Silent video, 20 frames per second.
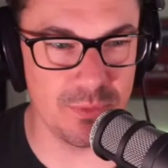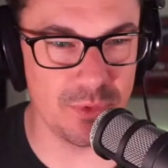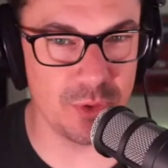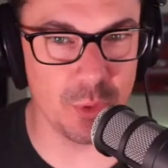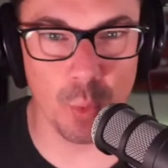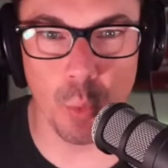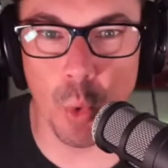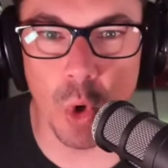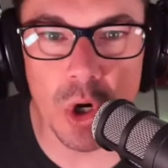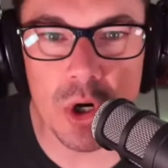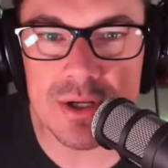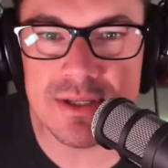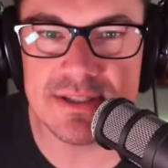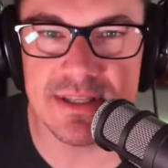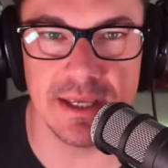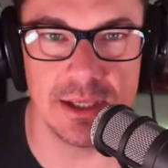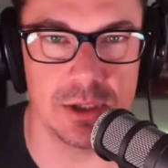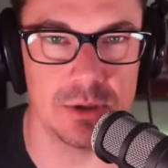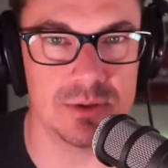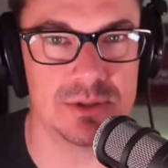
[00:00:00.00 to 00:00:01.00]
words
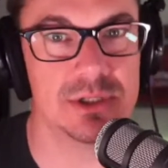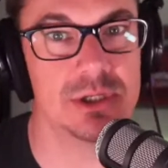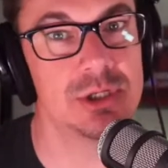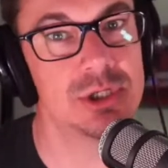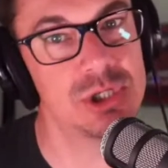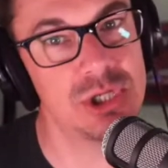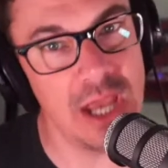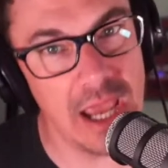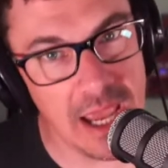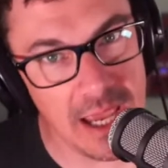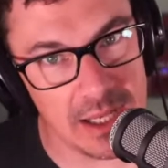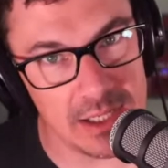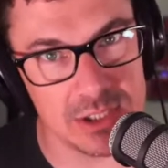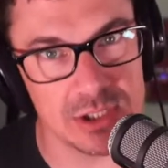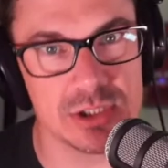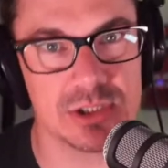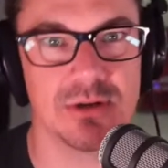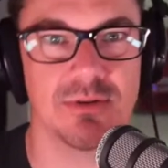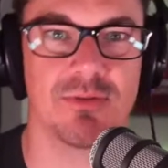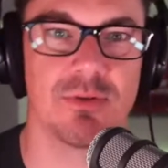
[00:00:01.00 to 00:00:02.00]
they used
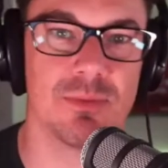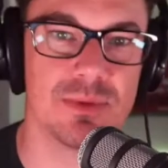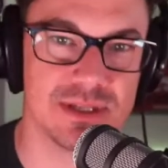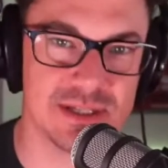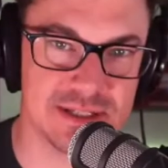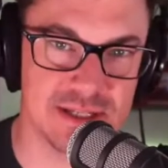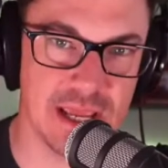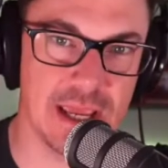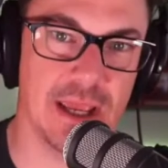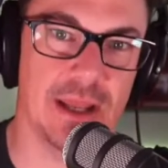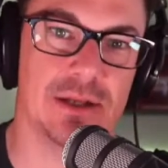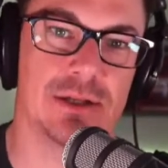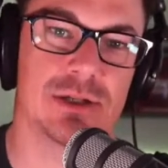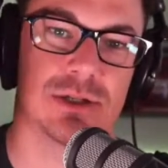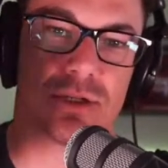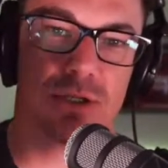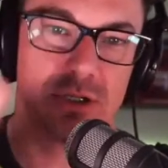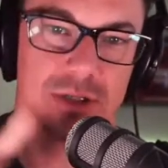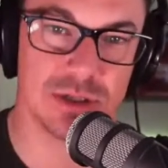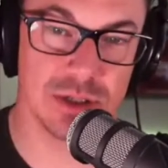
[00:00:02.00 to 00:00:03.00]
changed from the
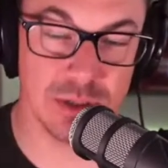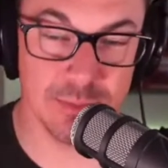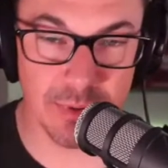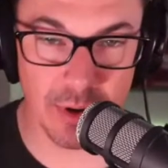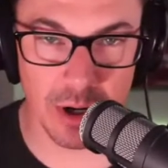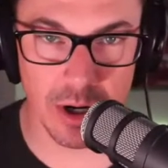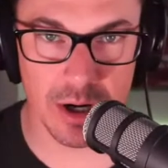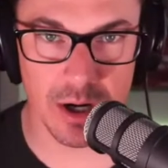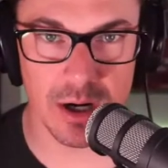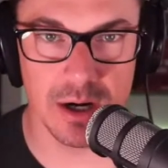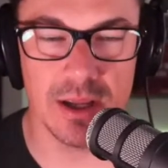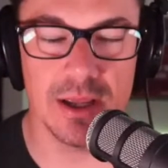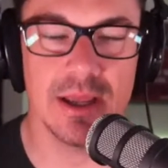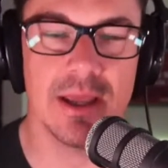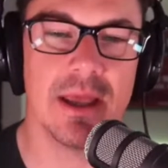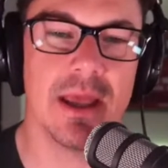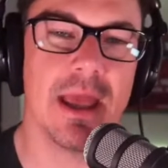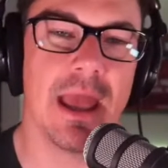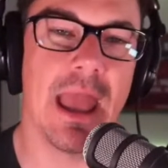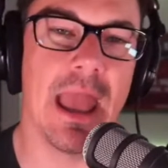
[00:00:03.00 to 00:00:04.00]
stage to the bar.
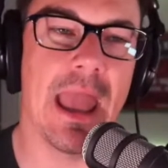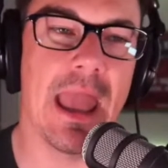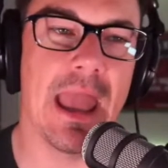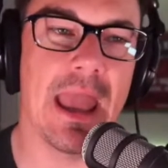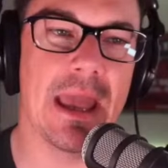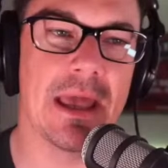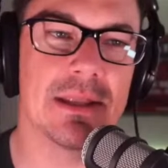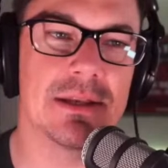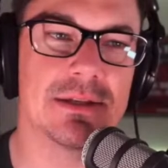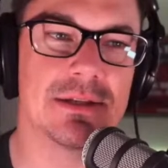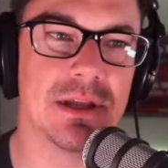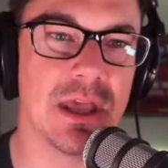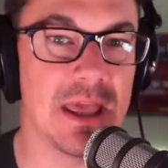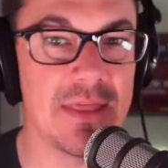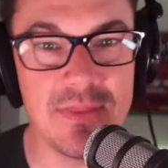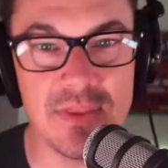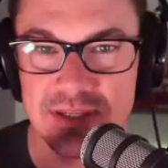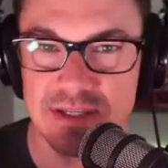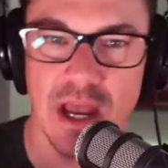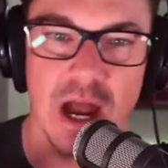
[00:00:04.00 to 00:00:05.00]
And
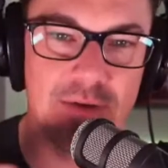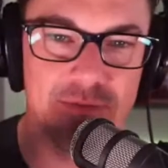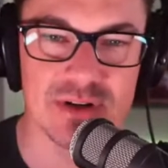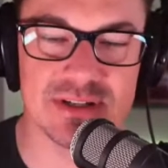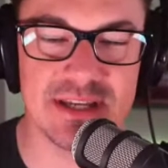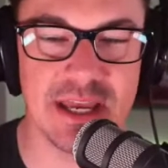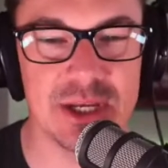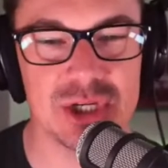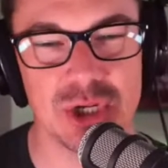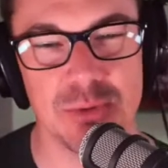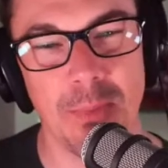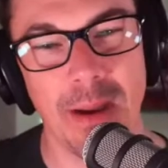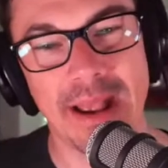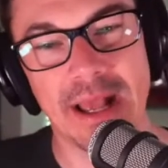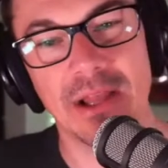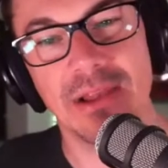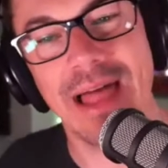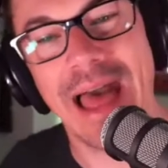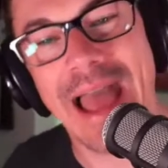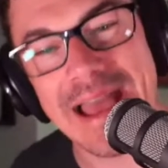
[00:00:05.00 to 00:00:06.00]
in this conversation, my
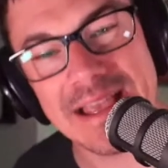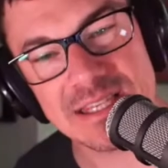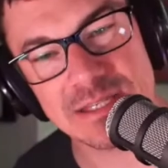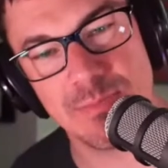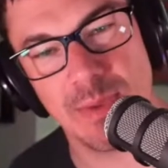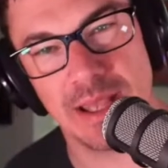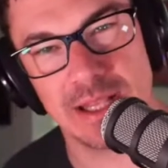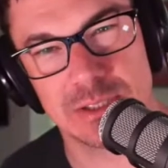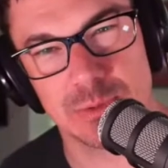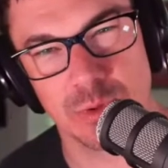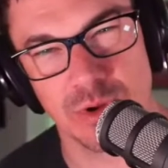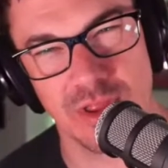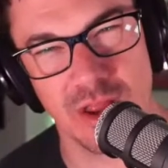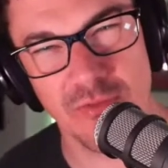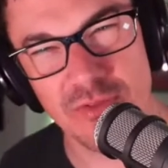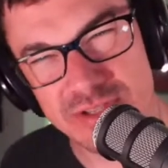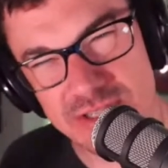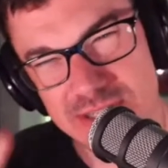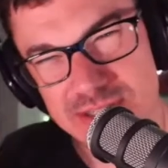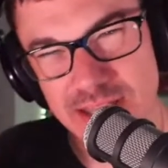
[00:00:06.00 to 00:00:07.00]
classmates were there.
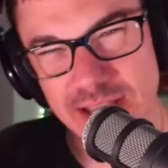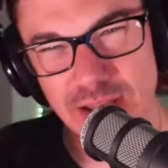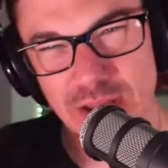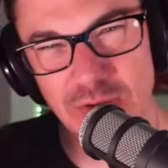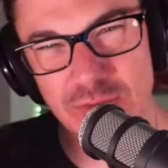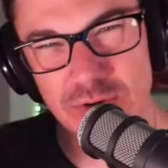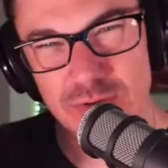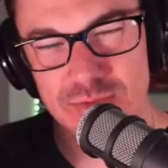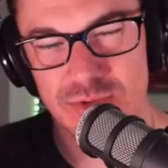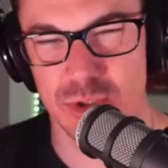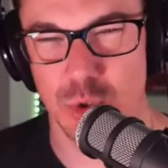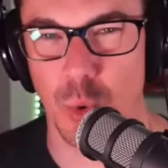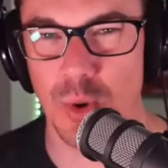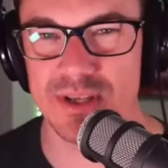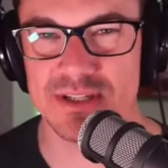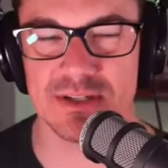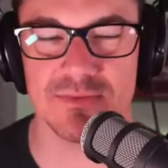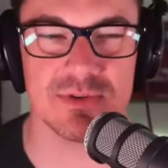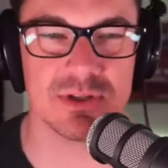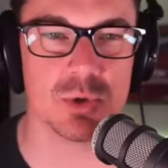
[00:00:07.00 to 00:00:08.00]
This is like another
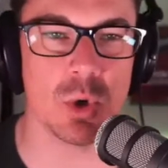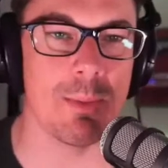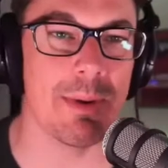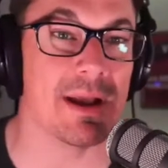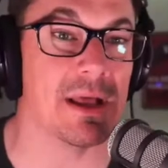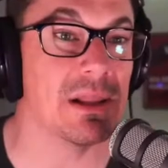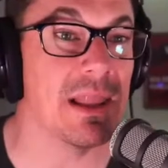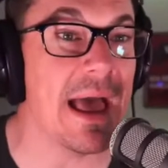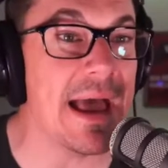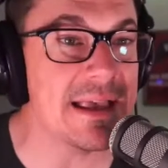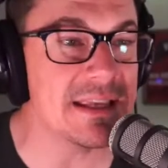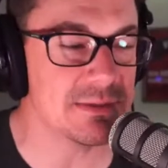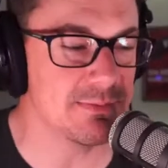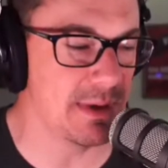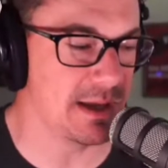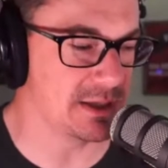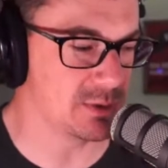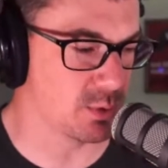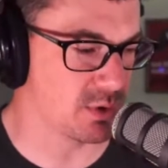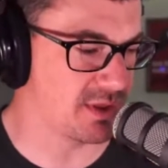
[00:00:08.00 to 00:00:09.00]
twist in the story. My
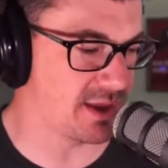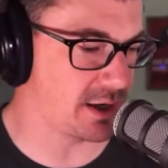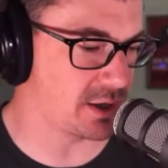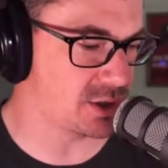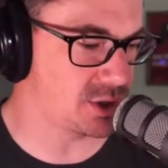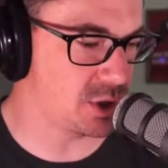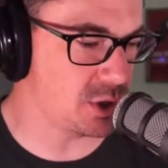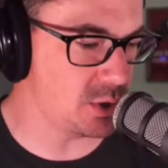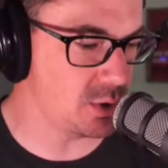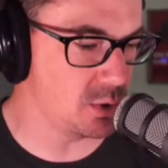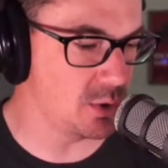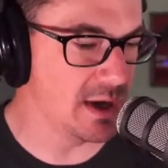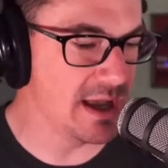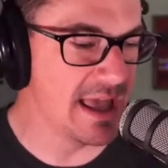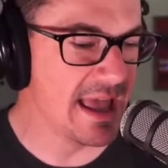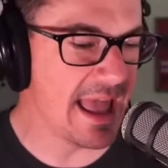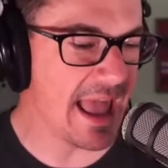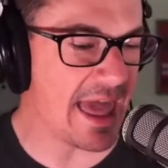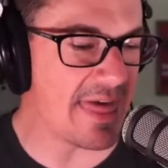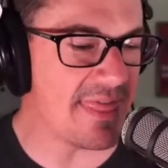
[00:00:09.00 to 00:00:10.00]
classmates were there too,
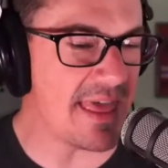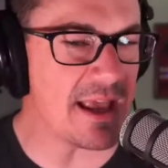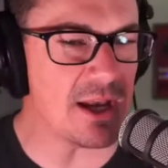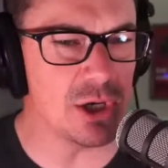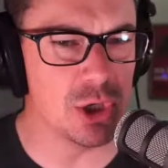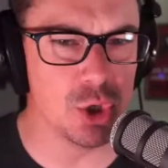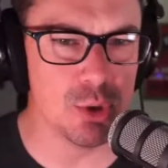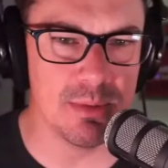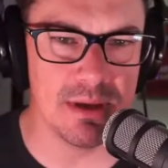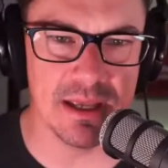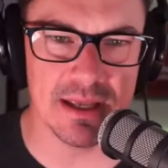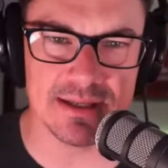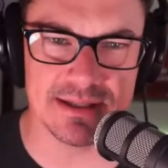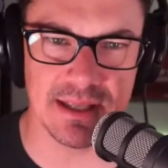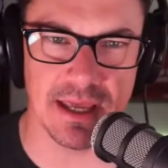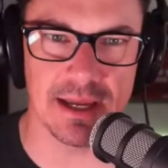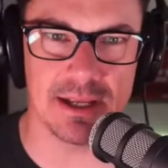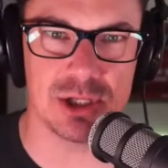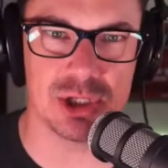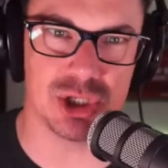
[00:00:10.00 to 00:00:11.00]
and they knew me as
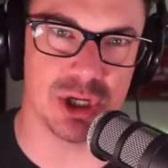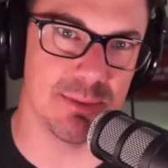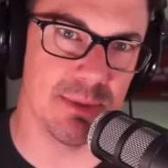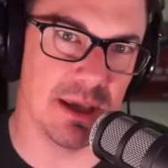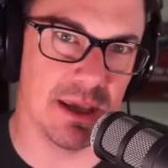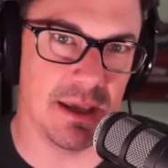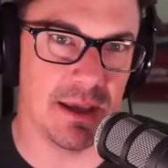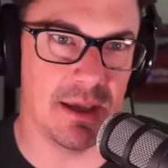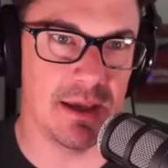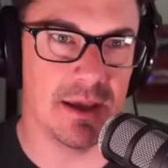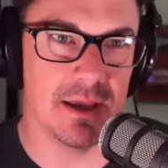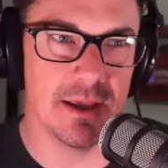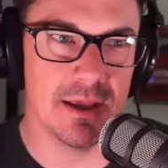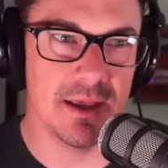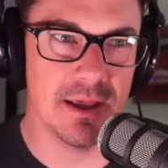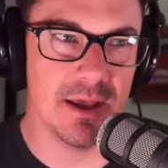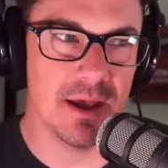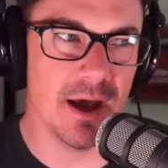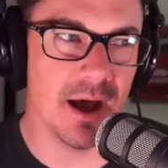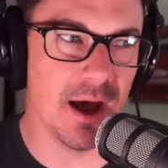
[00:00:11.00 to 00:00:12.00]
like Jimmy.
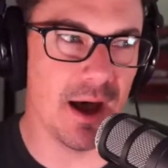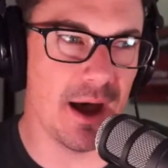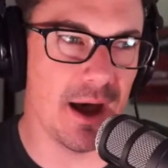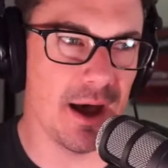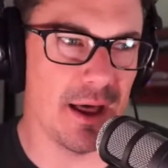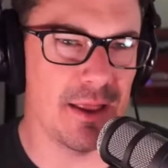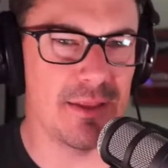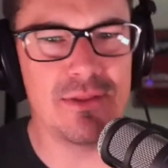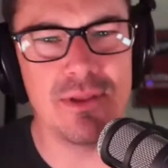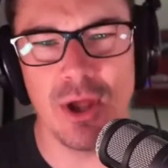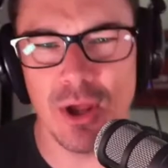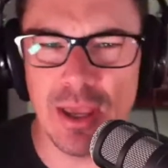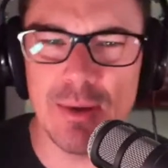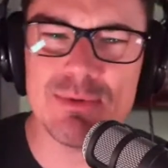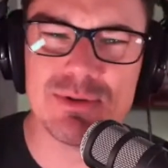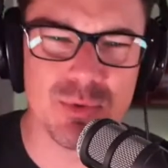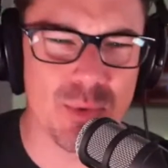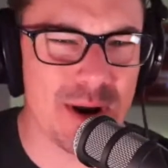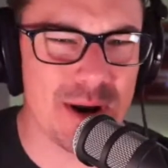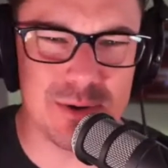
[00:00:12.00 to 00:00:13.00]
He
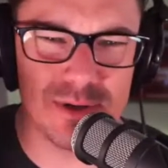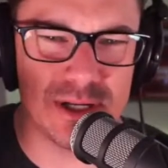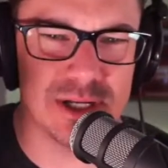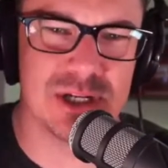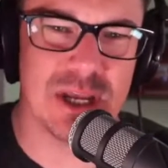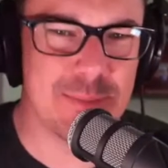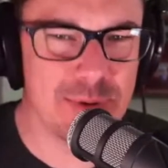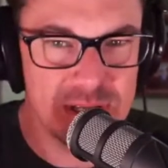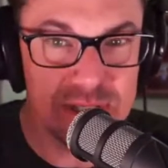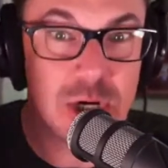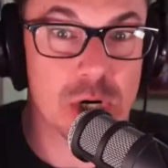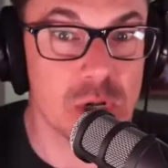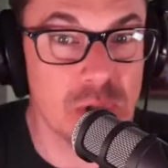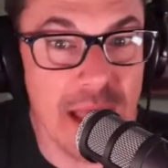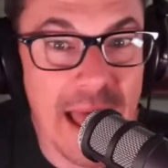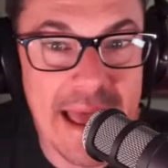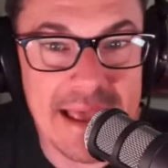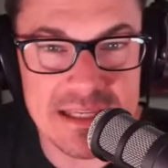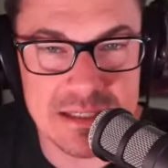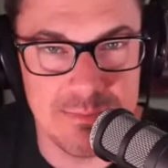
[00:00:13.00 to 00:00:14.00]
was a radio DJ, but he's our
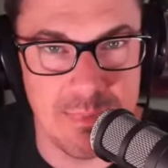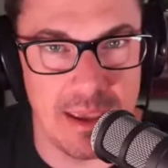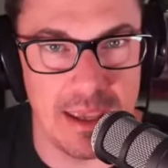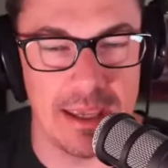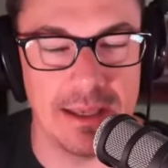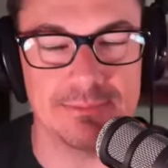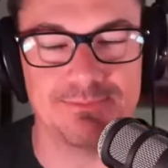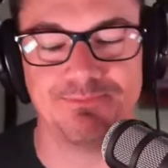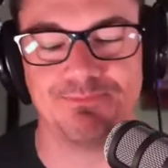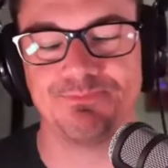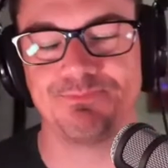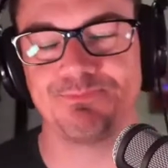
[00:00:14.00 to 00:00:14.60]
classmate.